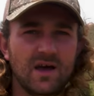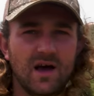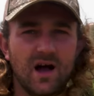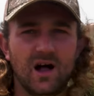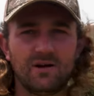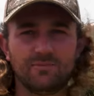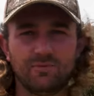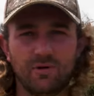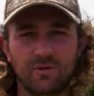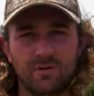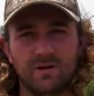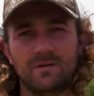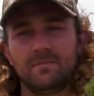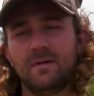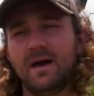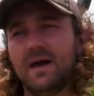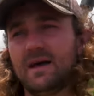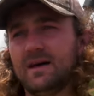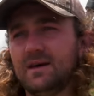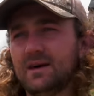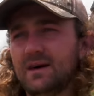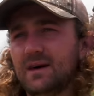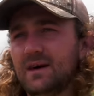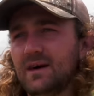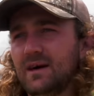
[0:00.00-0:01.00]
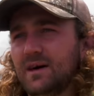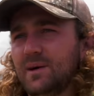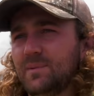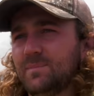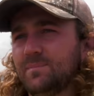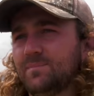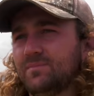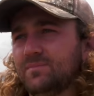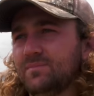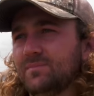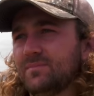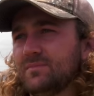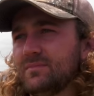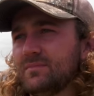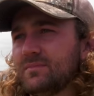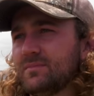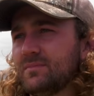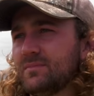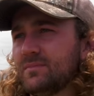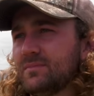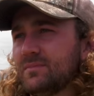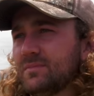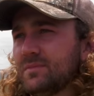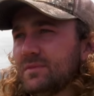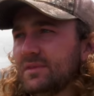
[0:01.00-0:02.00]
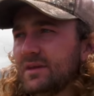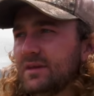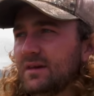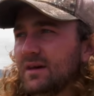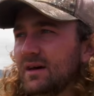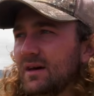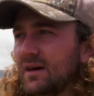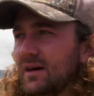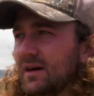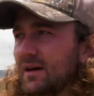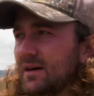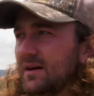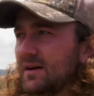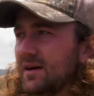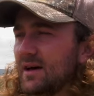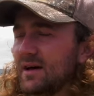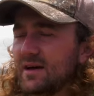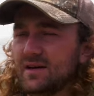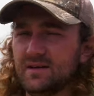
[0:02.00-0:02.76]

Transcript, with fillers: I'll probably make a uh,